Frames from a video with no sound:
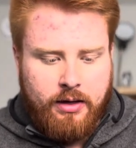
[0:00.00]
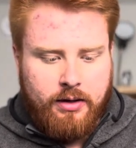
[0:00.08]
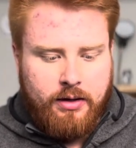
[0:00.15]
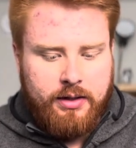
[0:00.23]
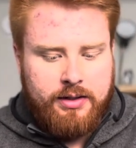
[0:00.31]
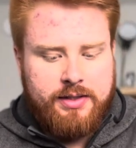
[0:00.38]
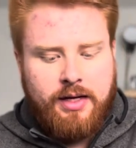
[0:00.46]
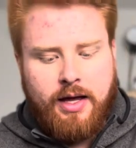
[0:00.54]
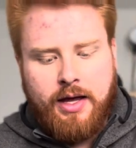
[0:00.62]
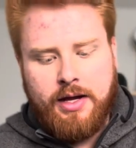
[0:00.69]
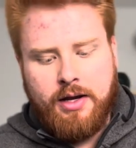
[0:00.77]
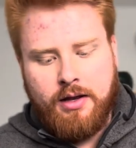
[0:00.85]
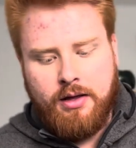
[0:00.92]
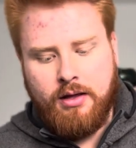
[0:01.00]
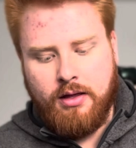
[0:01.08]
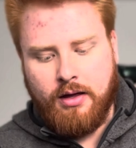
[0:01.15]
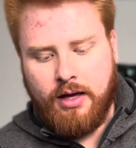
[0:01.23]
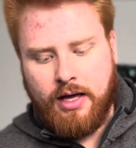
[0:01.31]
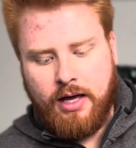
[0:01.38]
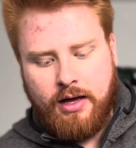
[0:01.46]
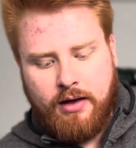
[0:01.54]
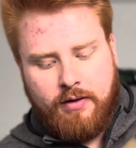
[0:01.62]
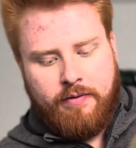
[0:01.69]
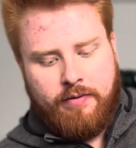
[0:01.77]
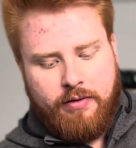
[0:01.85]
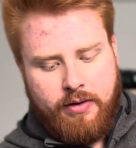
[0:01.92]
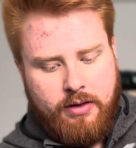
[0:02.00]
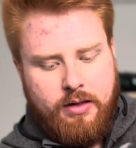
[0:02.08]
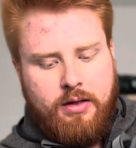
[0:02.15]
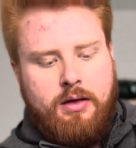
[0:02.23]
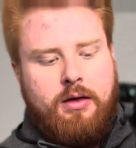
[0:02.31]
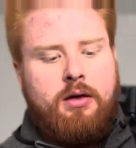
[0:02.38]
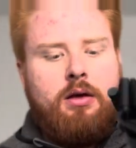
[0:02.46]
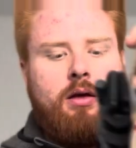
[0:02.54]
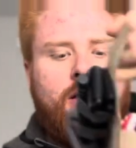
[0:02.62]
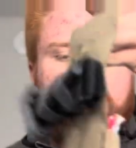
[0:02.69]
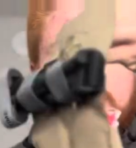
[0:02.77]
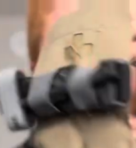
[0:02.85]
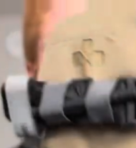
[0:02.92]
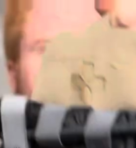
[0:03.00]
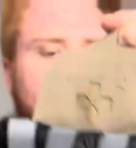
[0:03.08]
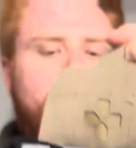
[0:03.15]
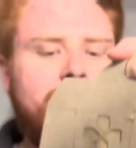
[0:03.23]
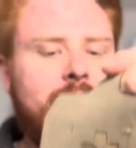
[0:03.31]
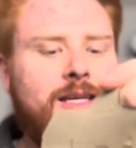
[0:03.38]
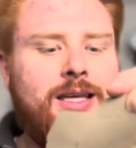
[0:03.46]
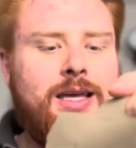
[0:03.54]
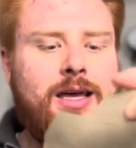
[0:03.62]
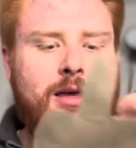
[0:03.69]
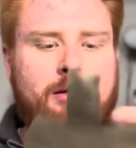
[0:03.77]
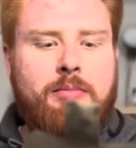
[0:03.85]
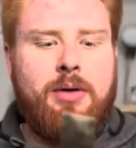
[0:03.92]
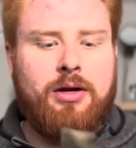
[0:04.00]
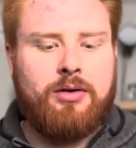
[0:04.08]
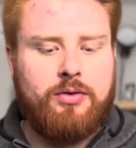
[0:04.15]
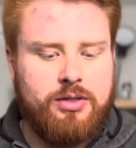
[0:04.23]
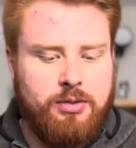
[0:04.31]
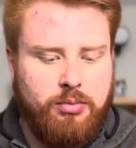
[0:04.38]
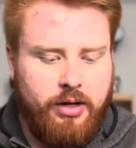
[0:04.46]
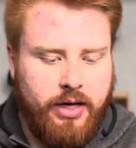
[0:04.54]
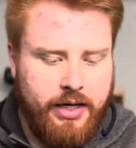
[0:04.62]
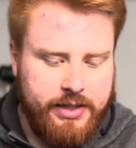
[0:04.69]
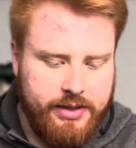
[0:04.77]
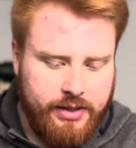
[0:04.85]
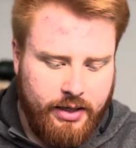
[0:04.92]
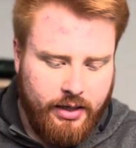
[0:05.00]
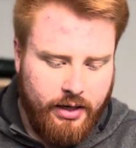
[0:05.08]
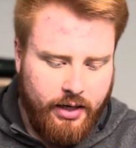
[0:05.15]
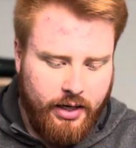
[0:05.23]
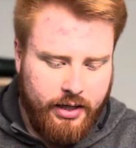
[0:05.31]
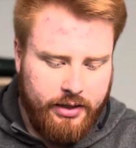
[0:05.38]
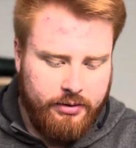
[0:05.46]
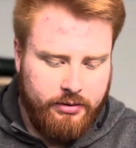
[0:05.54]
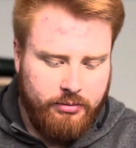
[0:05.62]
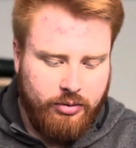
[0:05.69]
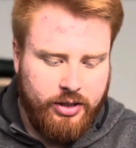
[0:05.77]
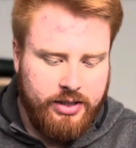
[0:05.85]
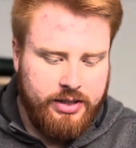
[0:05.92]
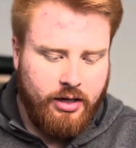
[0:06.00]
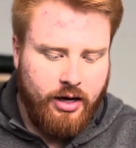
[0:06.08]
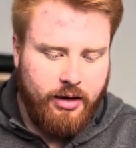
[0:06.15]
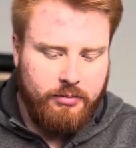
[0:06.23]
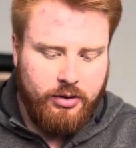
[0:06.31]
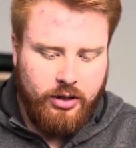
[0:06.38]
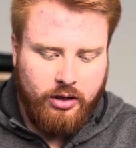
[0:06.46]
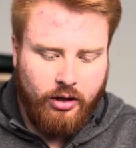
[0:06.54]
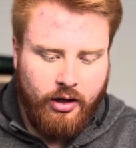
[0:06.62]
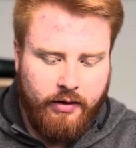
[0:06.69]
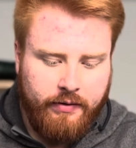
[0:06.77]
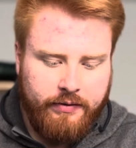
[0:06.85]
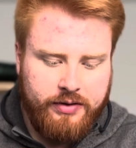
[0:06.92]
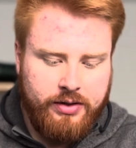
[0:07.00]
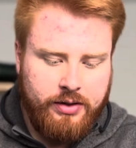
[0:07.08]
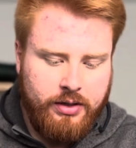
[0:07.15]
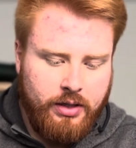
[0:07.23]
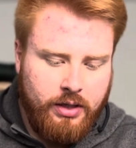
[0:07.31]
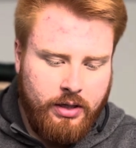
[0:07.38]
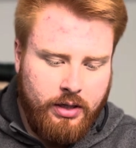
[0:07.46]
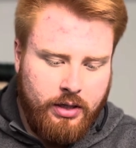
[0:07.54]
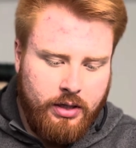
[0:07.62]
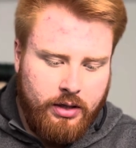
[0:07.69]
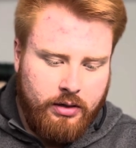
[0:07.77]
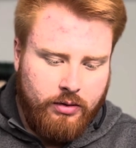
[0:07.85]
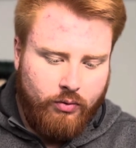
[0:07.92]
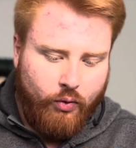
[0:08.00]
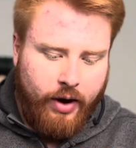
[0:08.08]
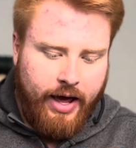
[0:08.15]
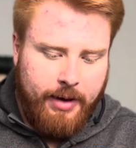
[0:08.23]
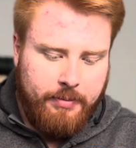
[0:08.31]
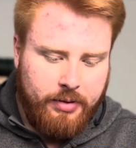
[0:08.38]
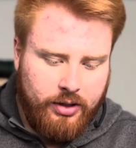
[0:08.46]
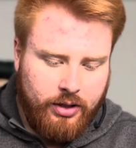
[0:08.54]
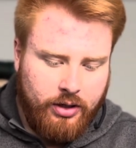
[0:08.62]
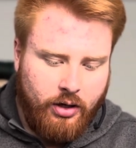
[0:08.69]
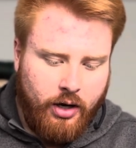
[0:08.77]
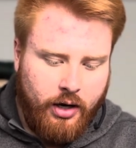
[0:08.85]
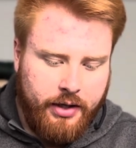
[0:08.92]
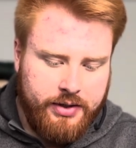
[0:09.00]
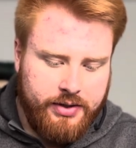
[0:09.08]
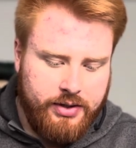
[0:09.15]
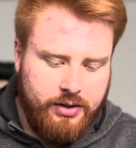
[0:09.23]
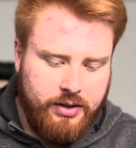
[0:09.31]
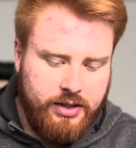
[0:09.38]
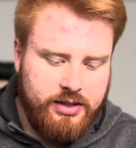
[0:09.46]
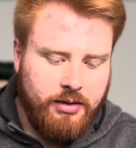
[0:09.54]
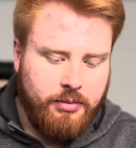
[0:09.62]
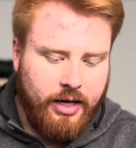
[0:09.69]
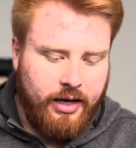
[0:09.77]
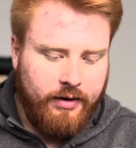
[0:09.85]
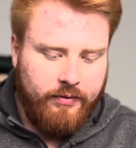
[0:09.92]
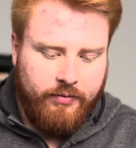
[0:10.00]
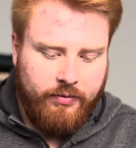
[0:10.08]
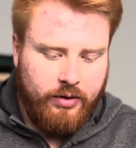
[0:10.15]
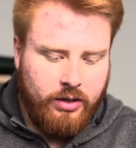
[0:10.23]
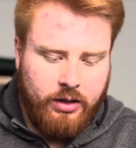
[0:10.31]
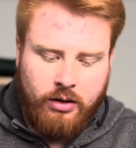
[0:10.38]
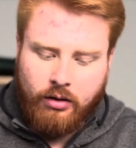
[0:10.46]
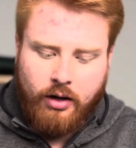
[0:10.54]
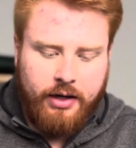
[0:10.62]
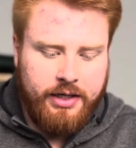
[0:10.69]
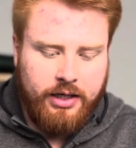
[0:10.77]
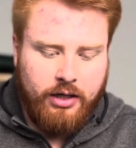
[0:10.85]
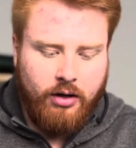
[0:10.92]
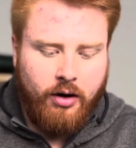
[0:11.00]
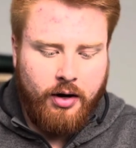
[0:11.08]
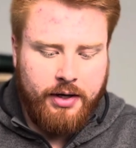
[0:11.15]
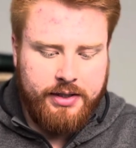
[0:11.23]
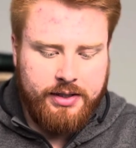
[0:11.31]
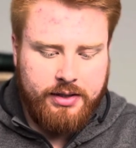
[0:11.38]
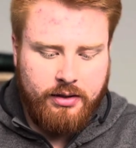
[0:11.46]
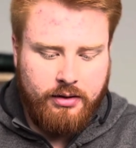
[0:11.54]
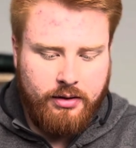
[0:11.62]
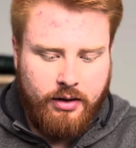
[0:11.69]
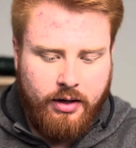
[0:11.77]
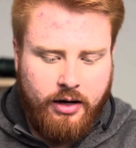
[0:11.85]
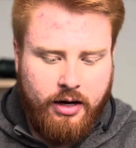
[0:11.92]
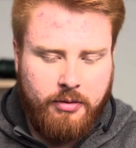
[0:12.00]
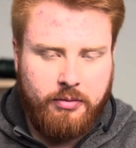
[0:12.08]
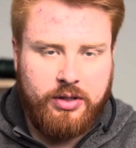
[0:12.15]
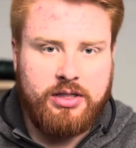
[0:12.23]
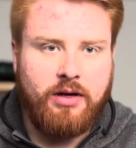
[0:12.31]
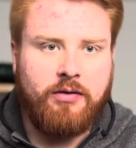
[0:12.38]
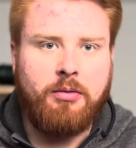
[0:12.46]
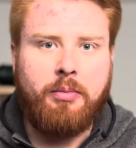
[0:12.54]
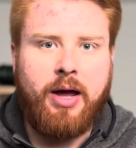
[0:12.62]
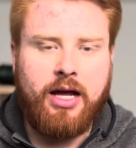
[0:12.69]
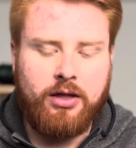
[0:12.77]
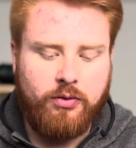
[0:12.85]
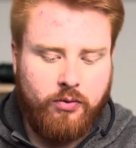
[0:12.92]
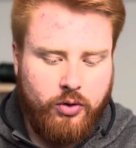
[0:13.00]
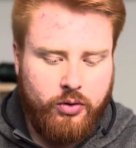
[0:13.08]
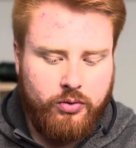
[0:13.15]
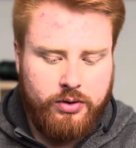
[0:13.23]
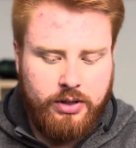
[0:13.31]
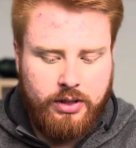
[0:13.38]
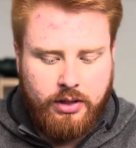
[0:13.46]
Inside, I have basic medical supplies. I got bleed stop, gloves, wrap, gauze. You need some kind of clotting gauze and stuff to pack the wound.